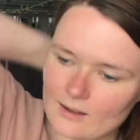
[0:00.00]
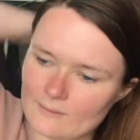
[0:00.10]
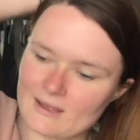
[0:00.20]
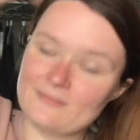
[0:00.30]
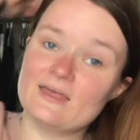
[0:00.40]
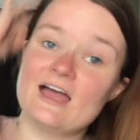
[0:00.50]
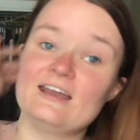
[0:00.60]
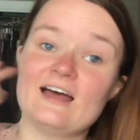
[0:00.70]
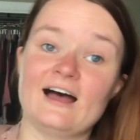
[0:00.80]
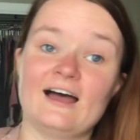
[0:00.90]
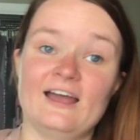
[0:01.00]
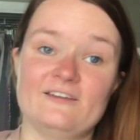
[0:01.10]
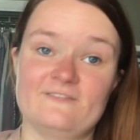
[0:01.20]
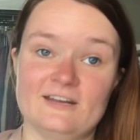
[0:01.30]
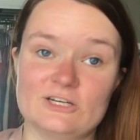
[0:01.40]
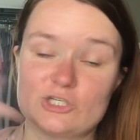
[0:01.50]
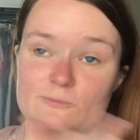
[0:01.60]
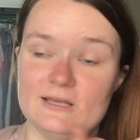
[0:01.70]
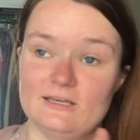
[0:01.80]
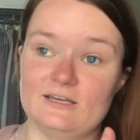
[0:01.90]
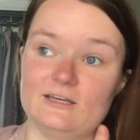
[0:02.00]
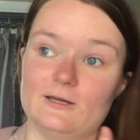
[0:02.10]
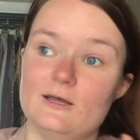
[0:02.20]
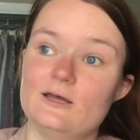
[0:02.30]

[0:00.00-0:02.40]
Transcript: um, and then I finished making